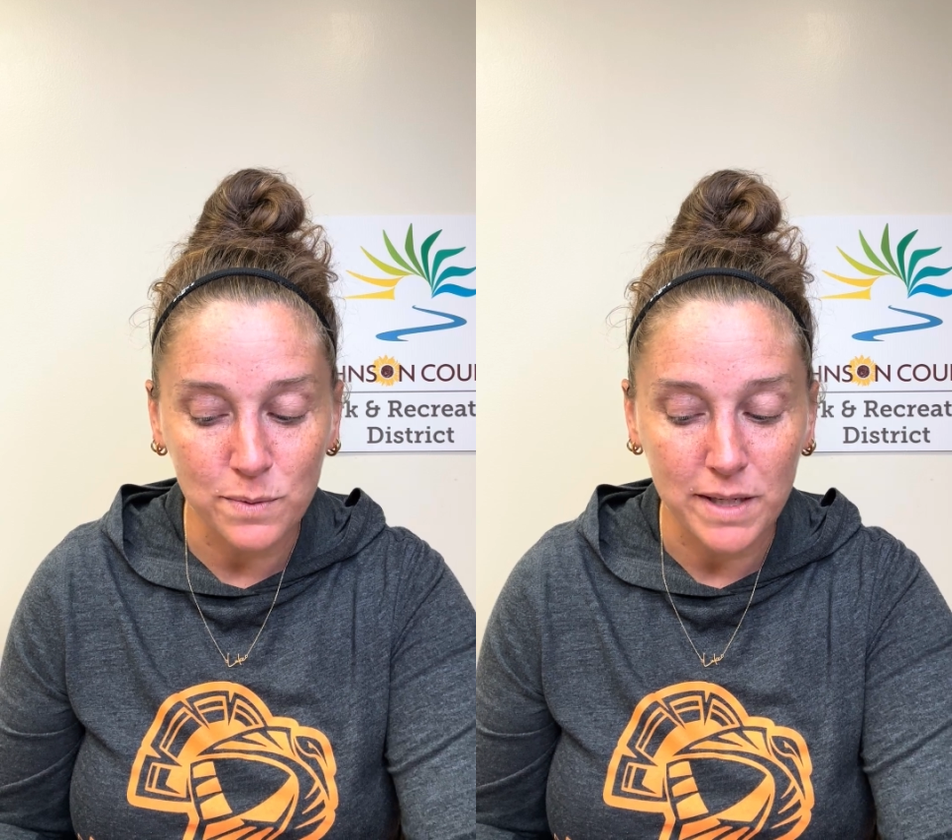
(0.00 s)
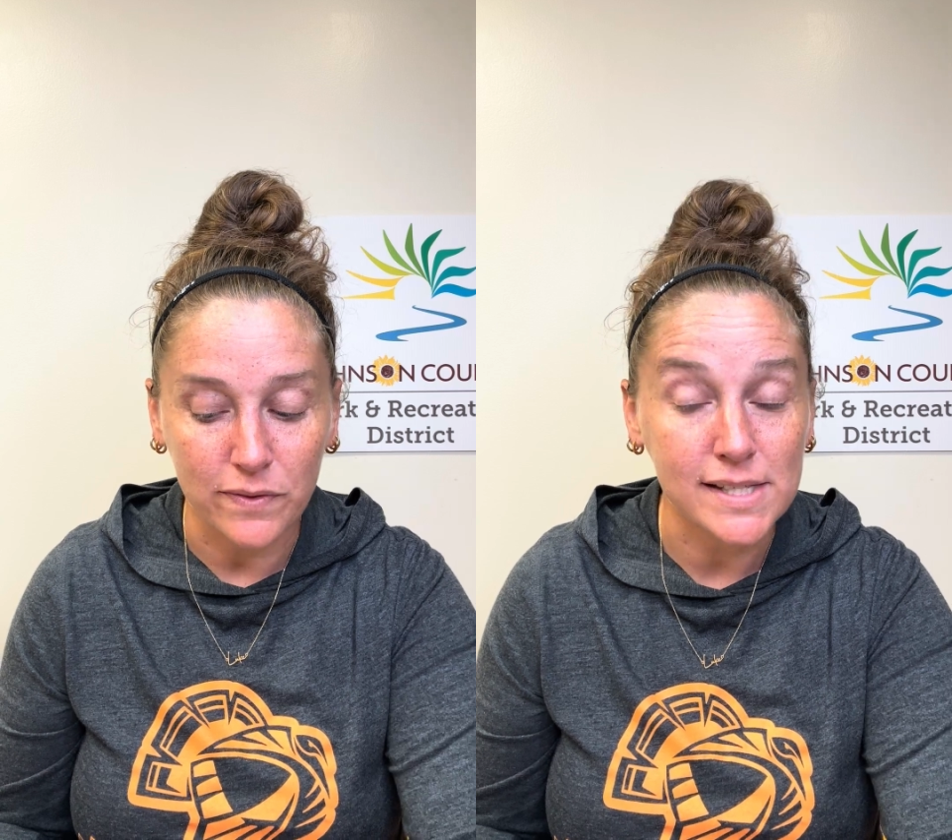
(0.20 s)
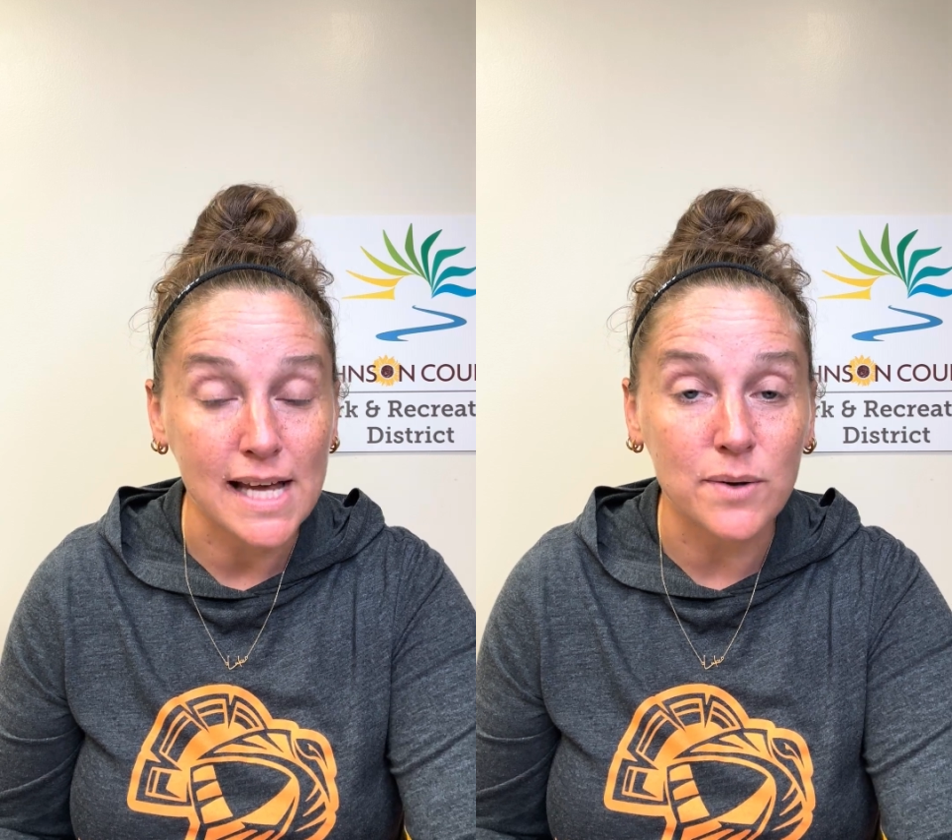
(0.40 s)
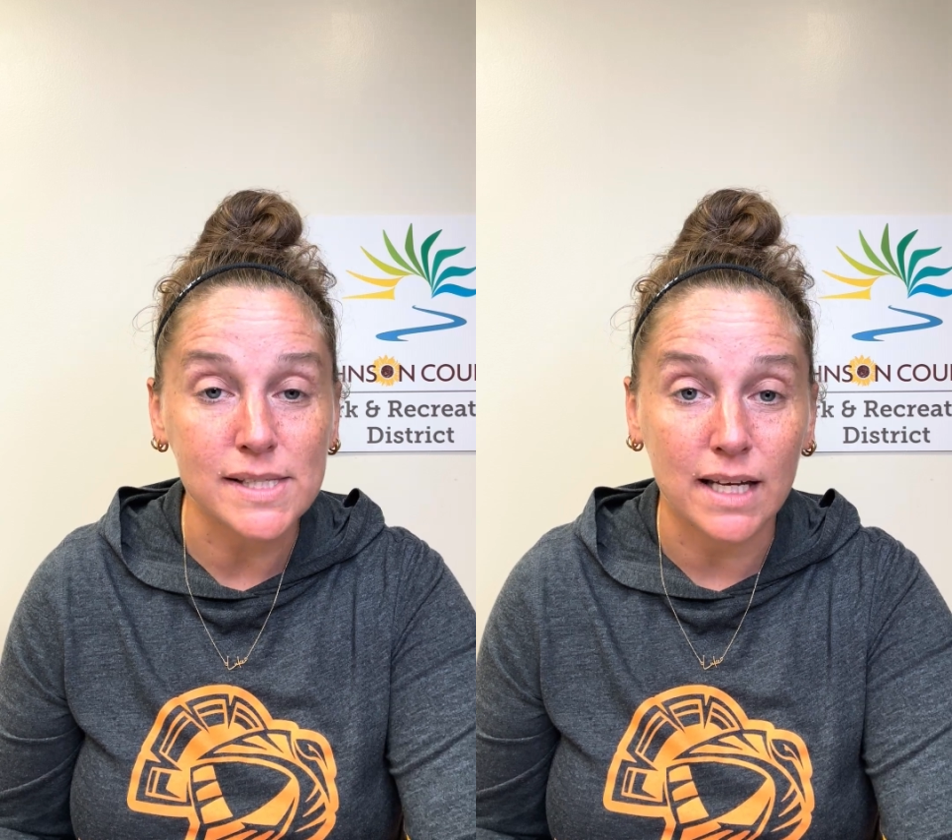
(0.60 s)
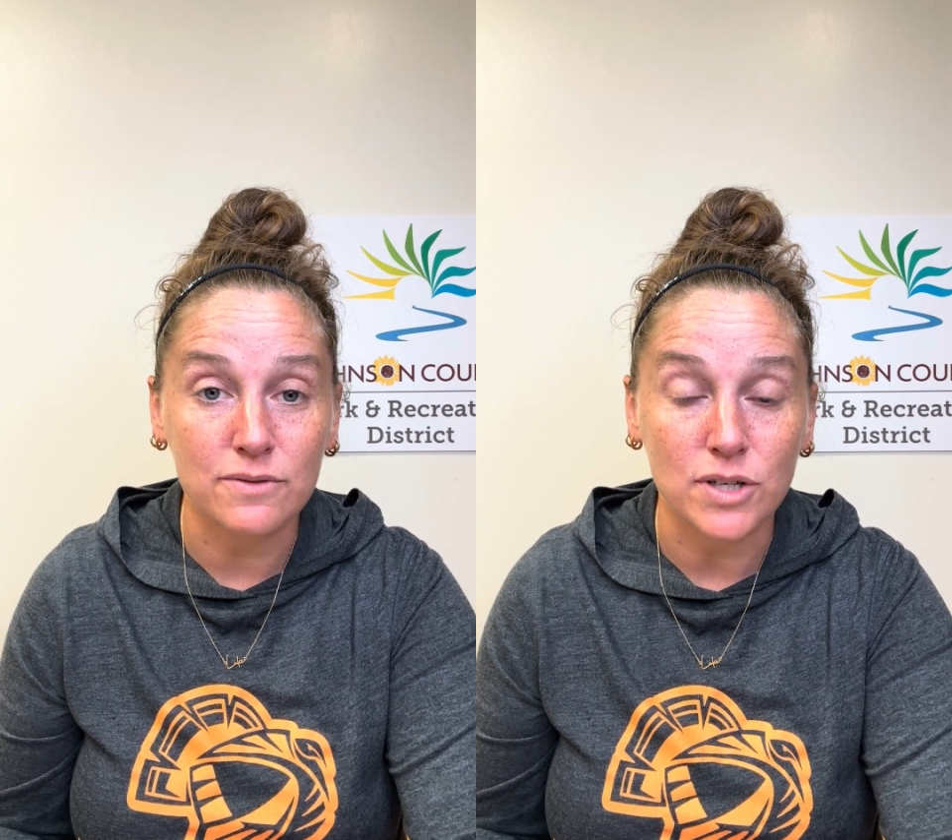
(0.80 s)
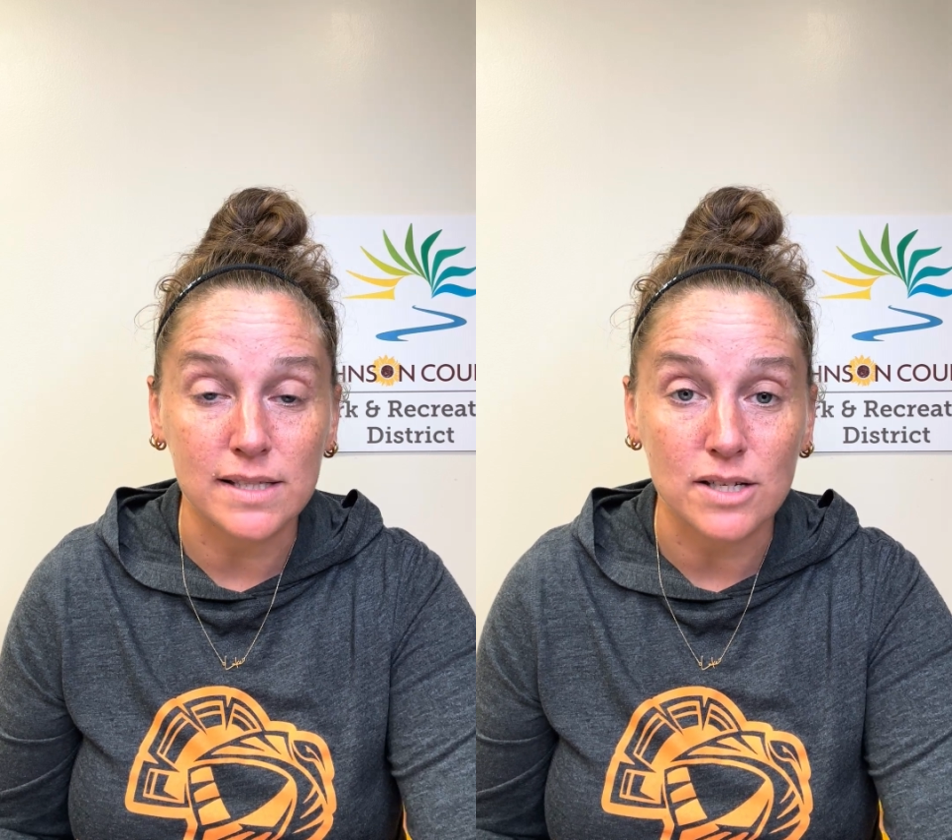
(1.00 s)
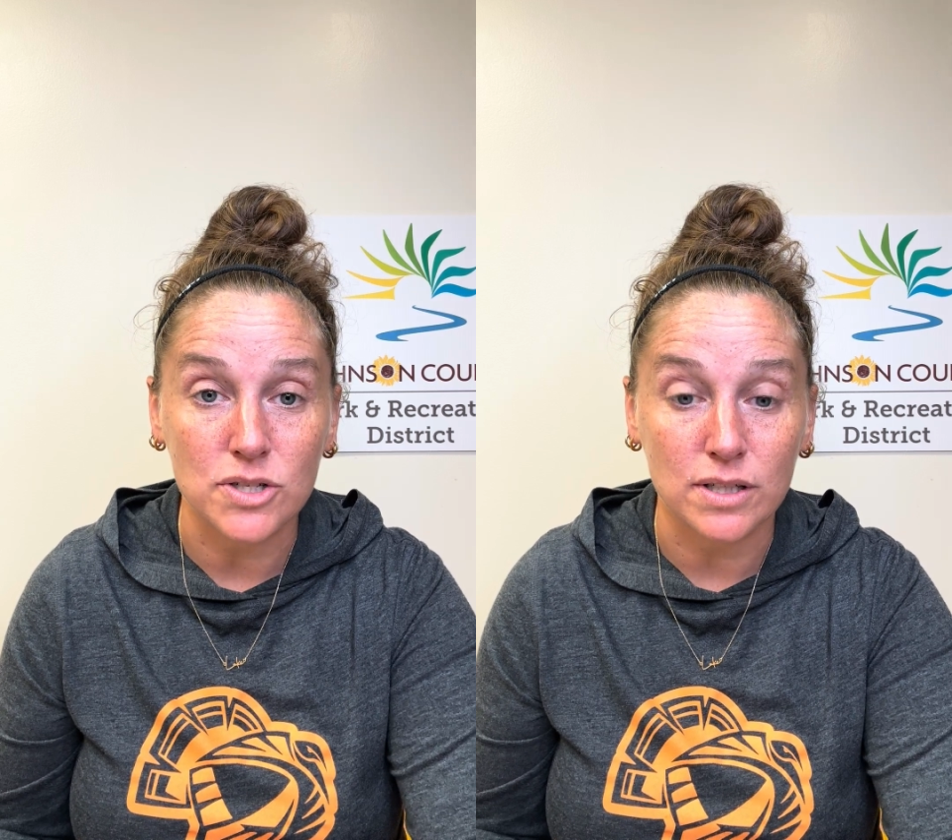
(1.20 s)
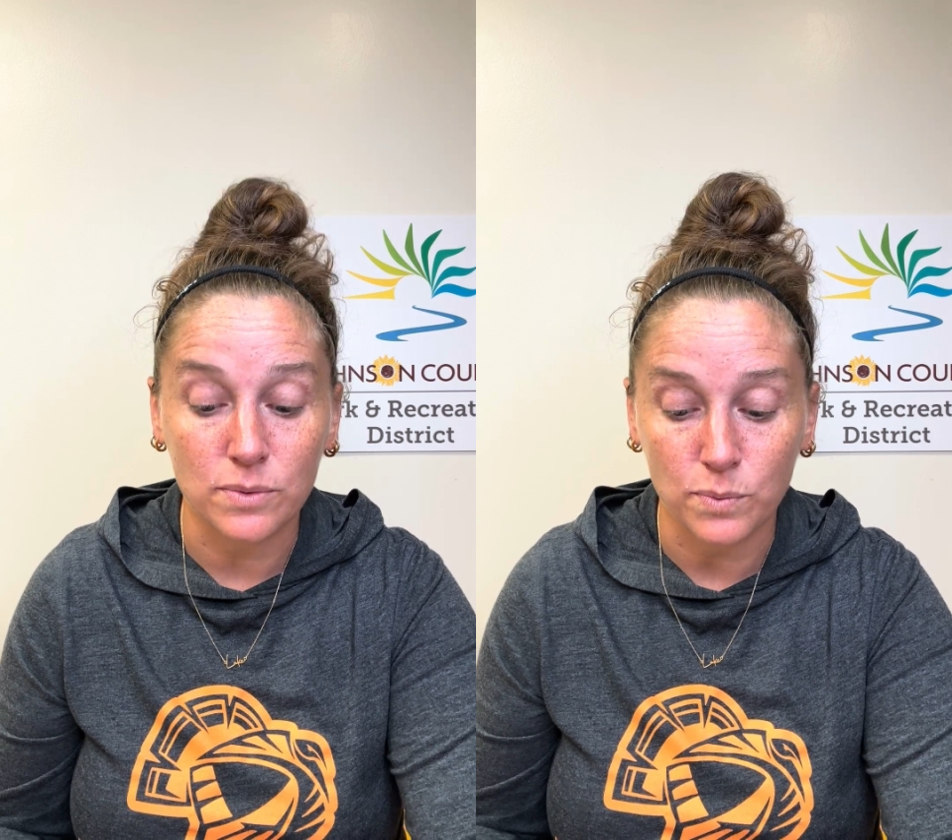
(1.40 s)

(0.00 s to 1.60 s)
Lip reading: be on the south side of transition